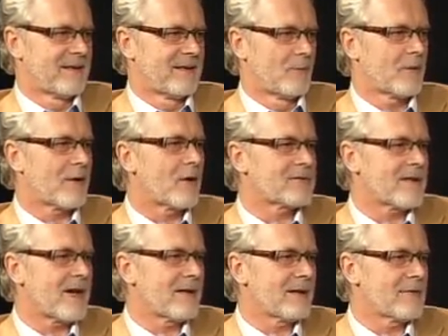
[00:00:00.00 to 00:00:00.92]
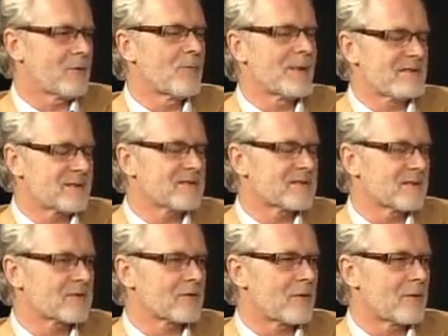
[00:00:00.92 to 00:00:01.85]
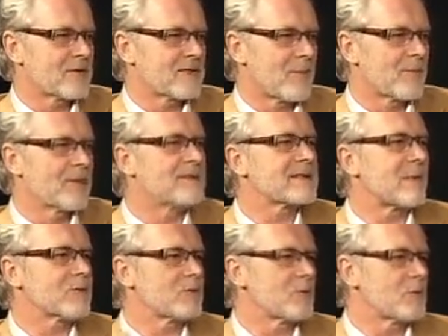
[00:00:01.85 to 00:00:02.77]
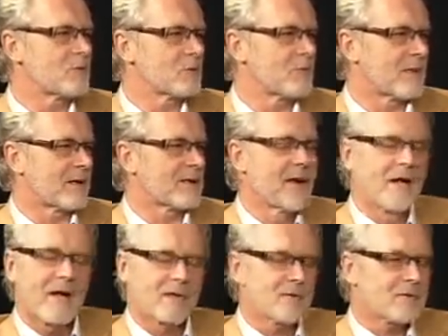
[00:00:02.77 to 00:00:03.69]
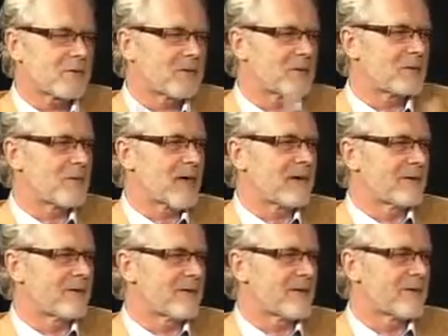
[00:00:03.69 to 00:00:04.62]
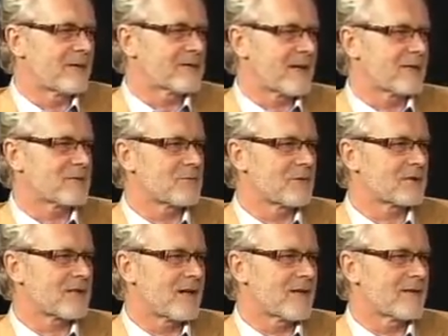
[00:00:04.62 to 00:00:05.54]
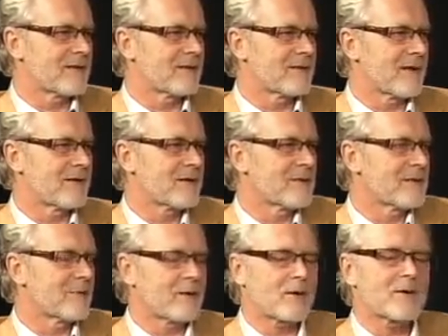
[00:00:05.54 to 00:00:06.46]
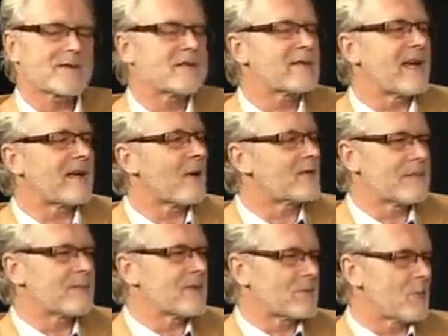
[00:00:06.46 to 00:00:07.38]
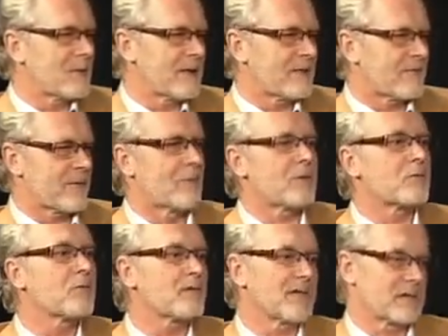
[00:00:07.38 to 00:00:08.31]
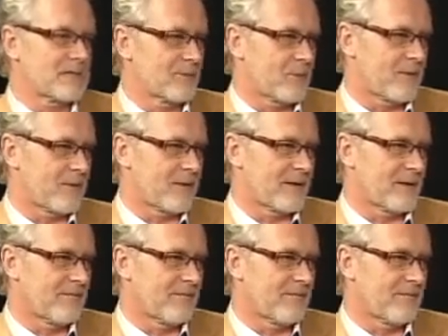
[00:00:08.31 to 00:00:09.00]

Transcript: Without telling you, but this is the story which happened. It's up to you to pick. And you don't explain the fairy tales to a child. They don't need, because they take off something totally different what you think is important for them.